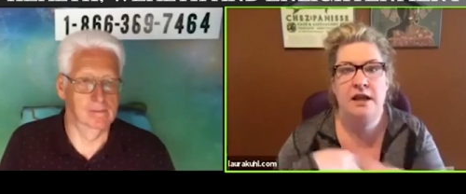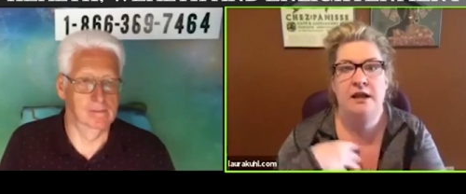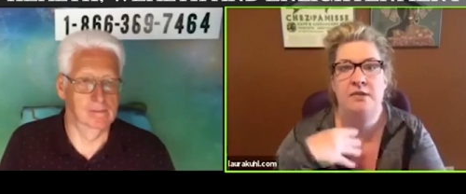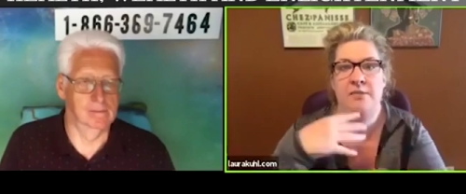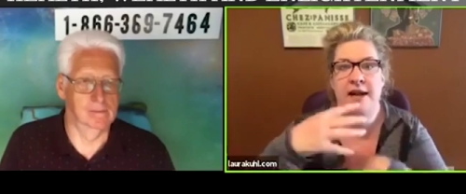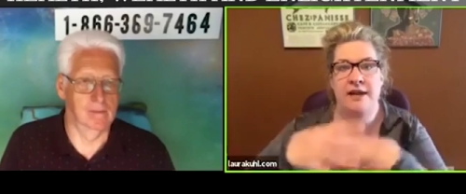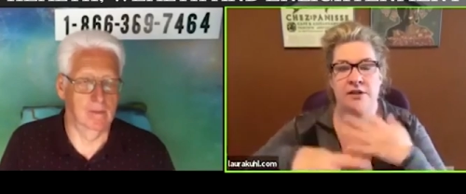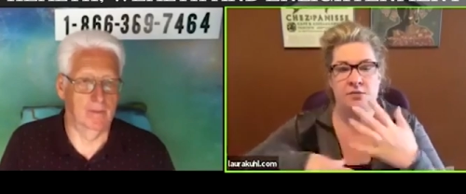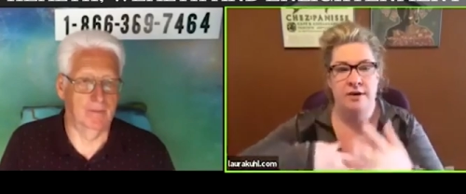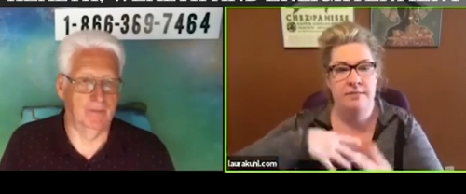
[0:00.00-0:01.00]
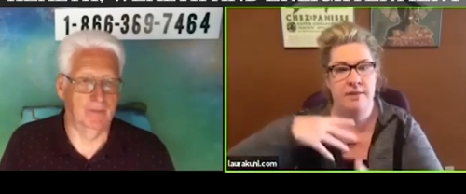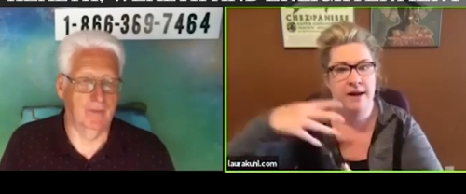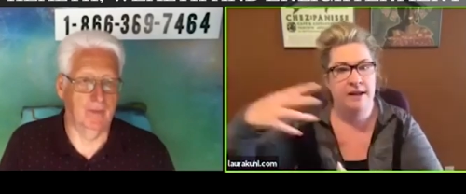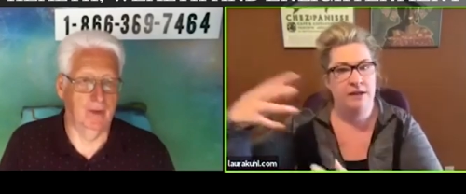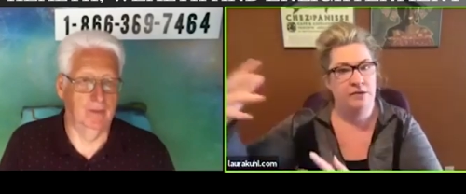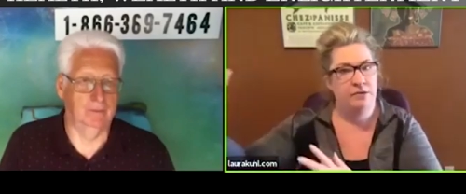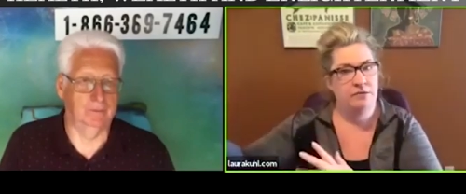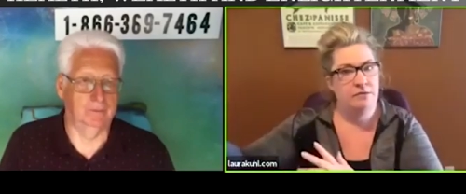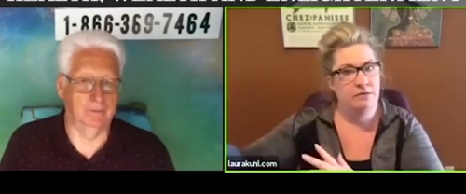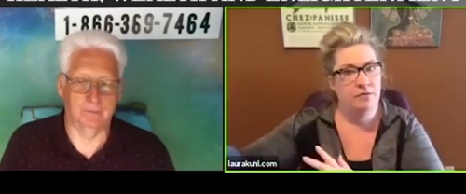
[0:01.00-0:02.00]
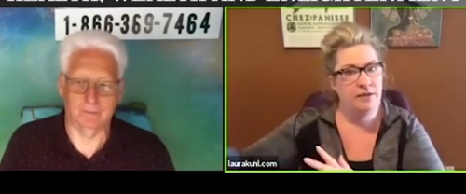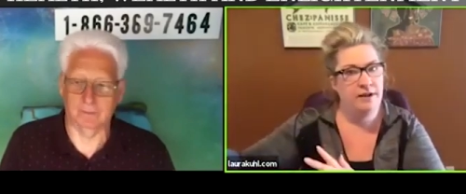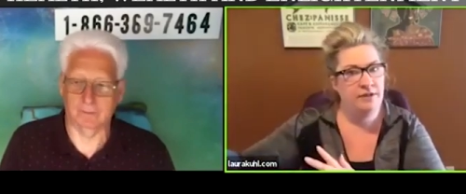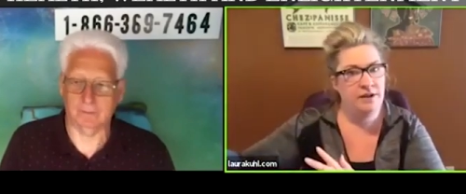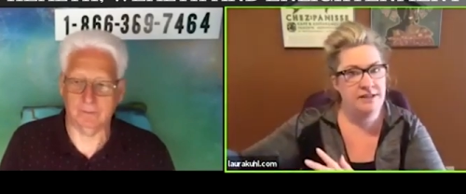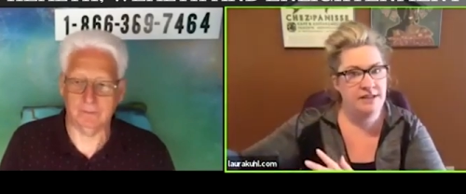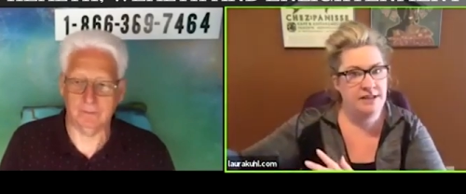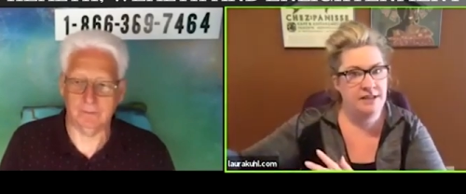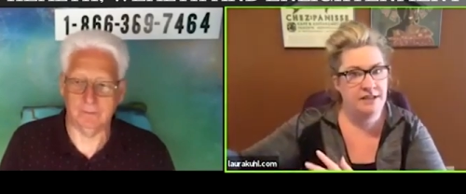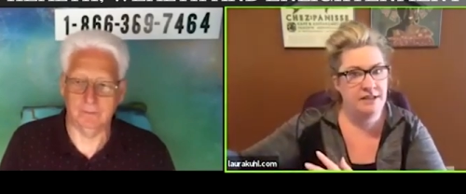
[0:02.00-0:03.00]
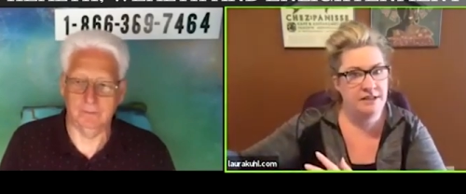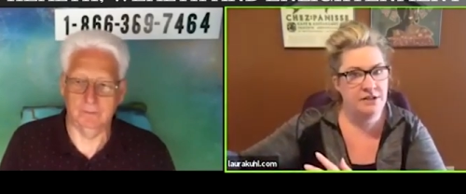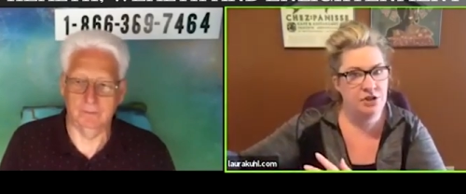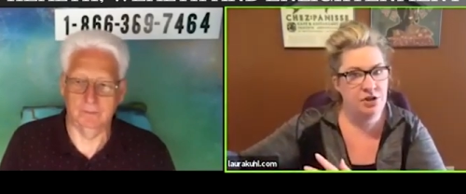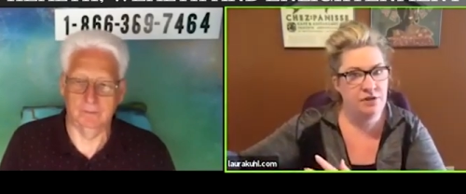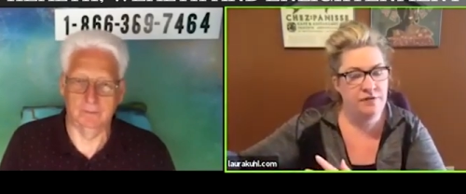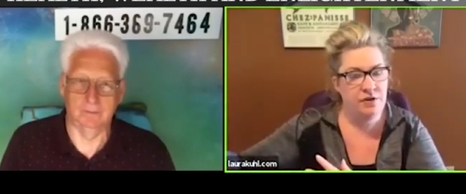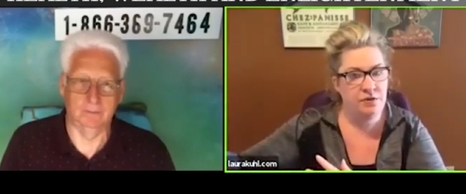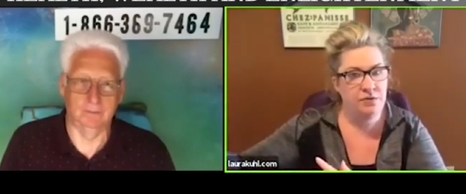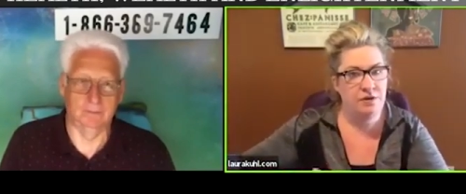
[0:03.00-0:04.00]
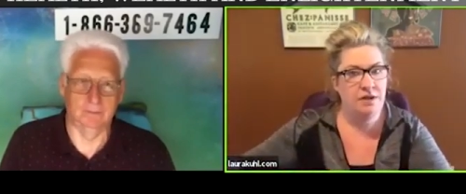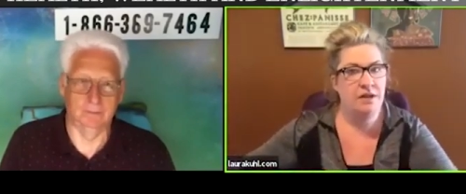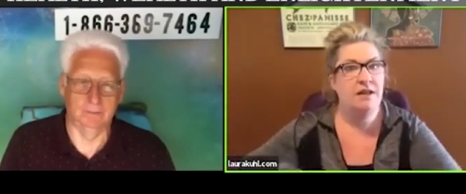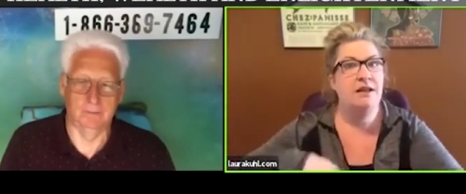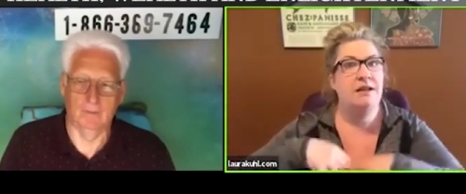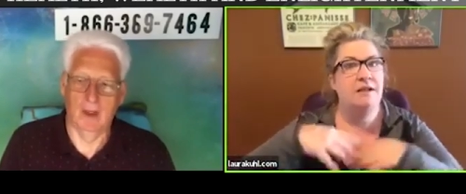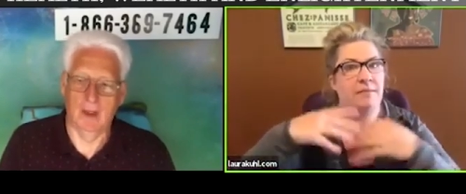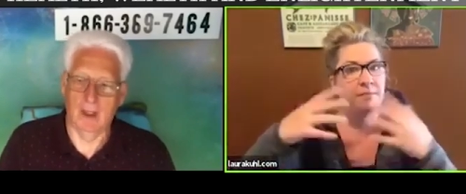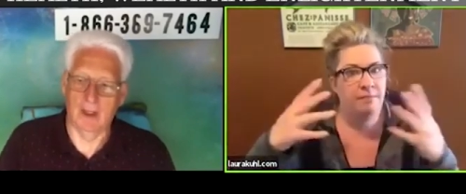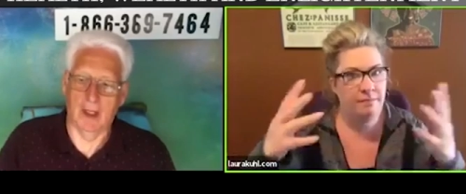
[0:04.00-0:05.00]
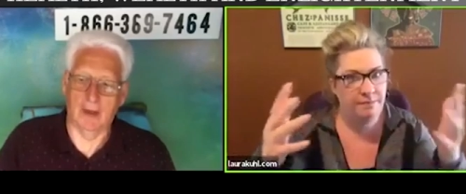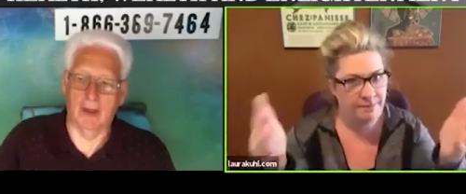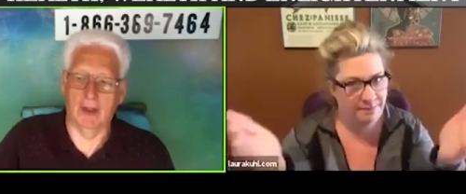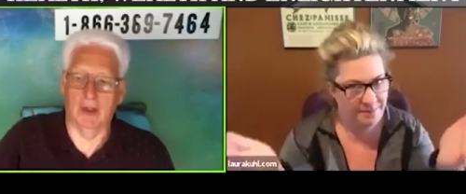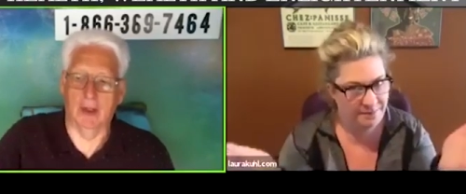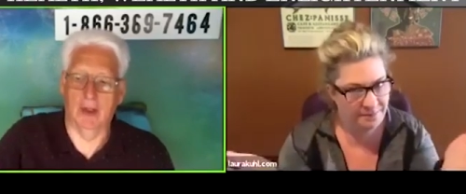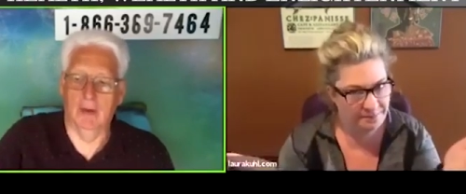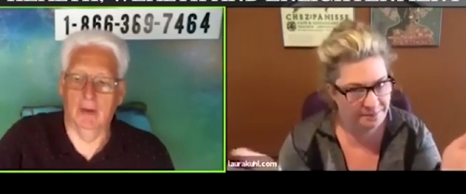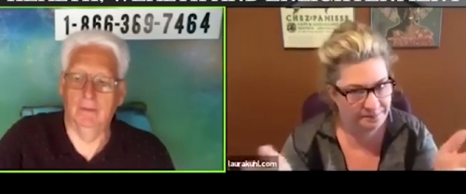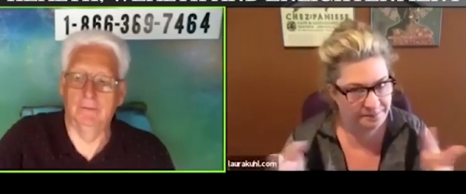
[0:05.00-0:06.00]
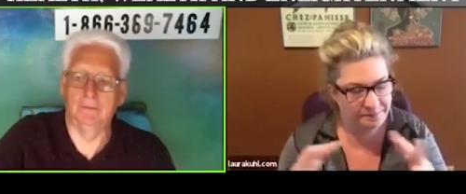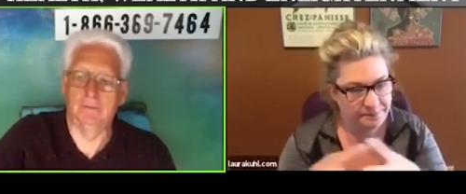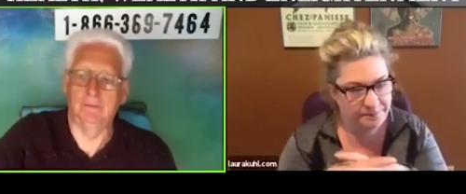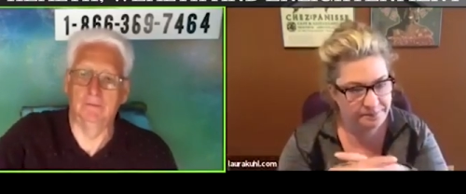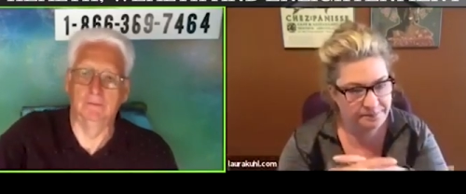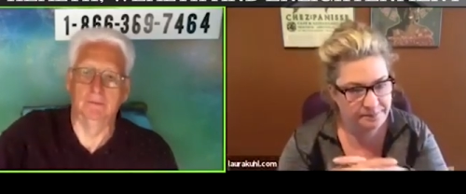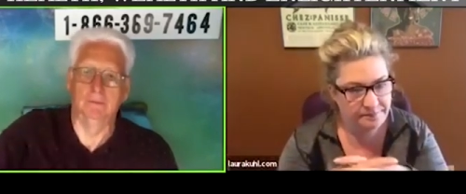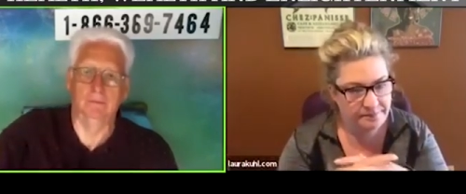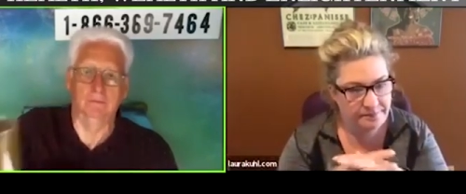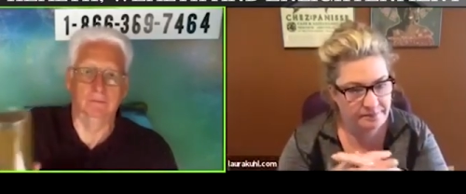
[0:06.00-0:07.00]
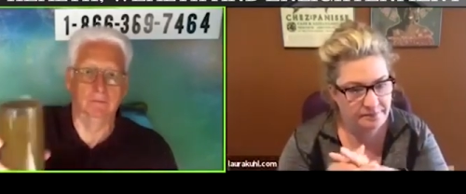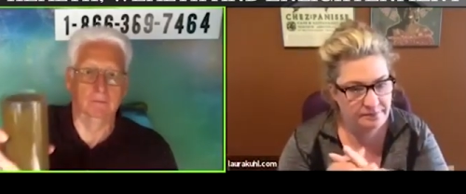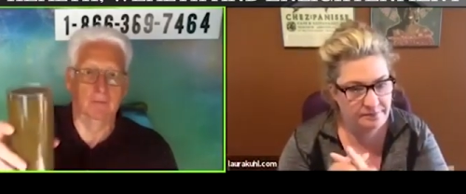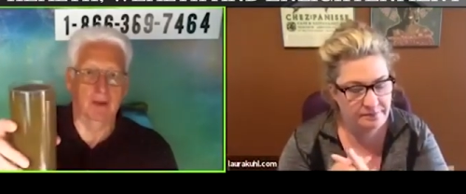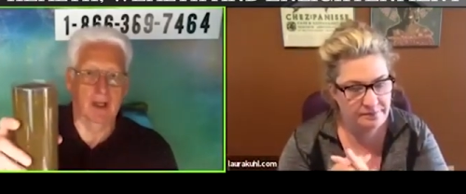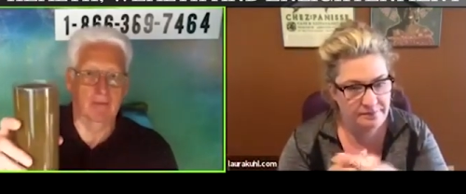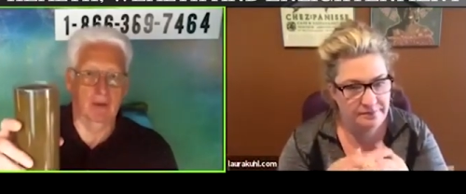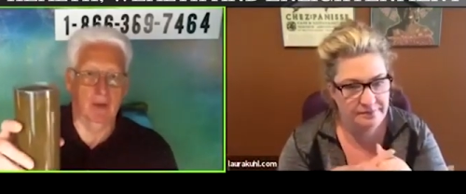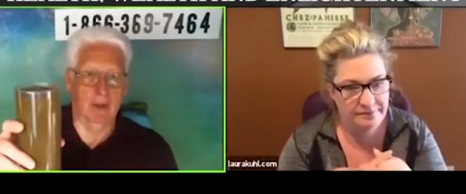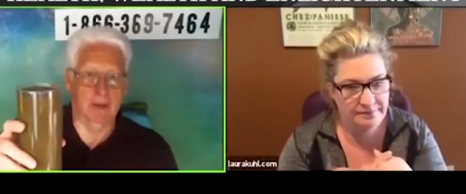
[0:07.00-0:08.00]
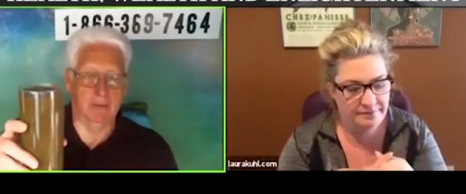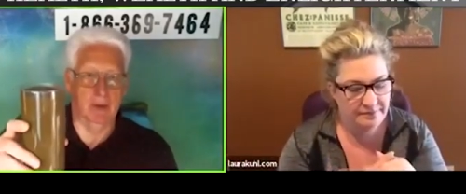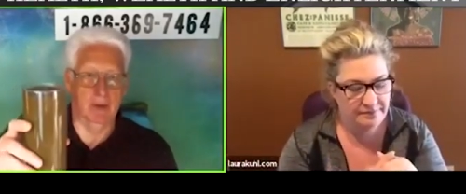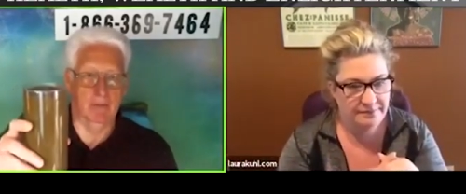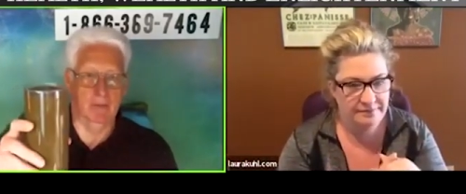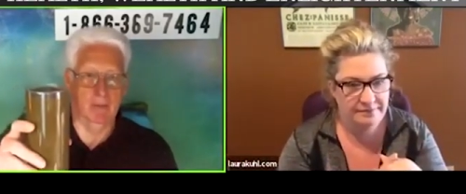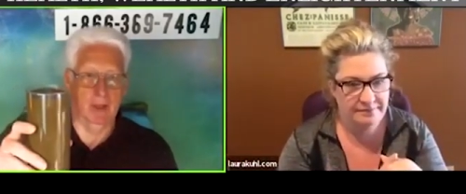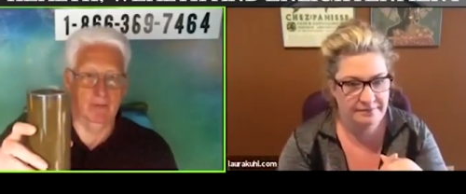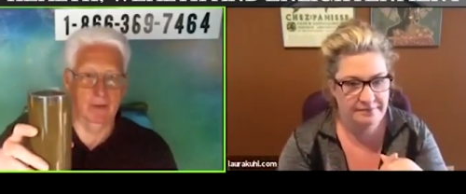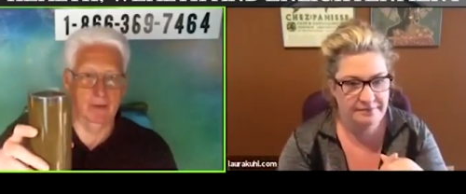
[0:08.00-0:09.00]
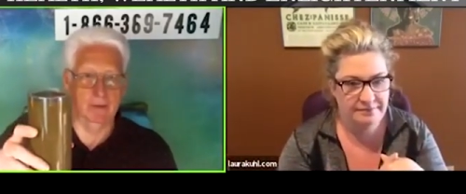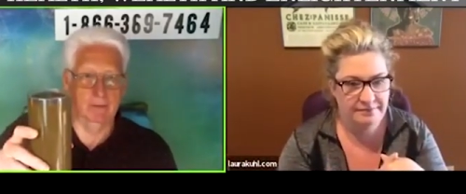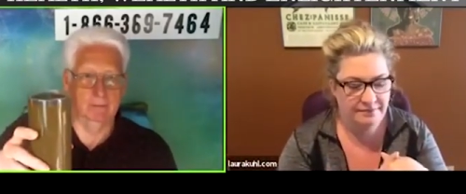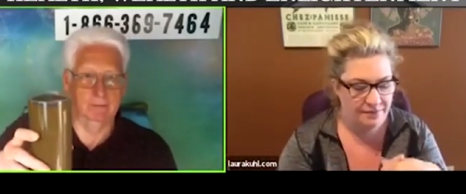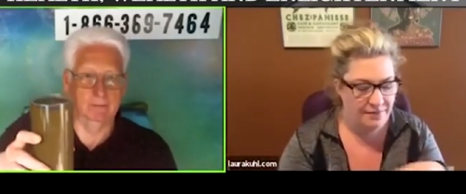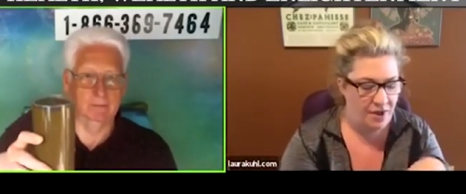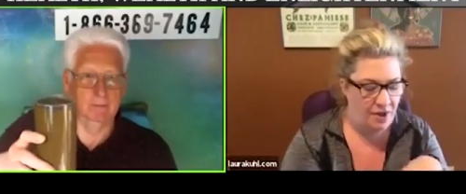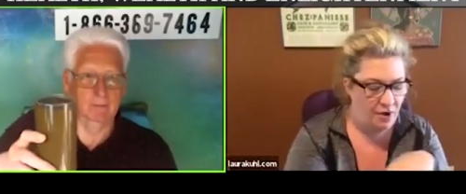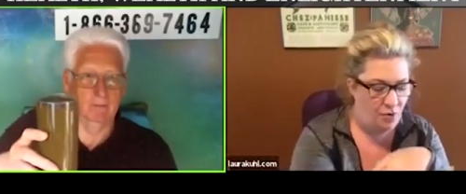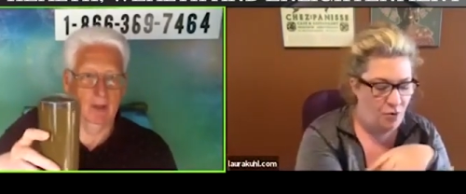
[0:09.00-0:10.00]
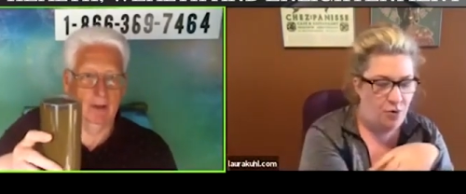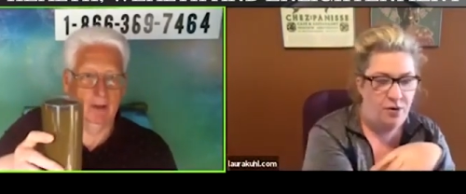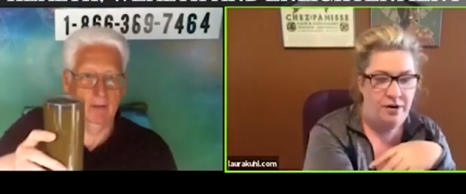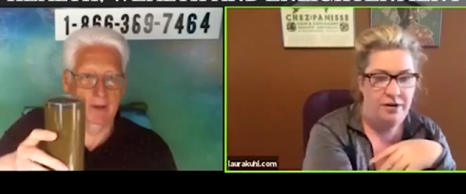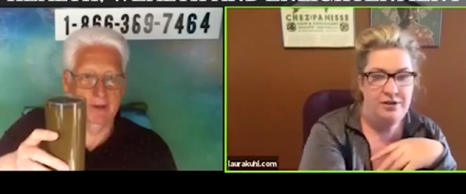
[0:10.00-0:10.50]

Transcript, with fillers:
Speaker 1: it'll pass right by you, whatever it is that doesn't serve you.
Speaker 2: And the other thing you can do is have a green smoothie for breakfast. Or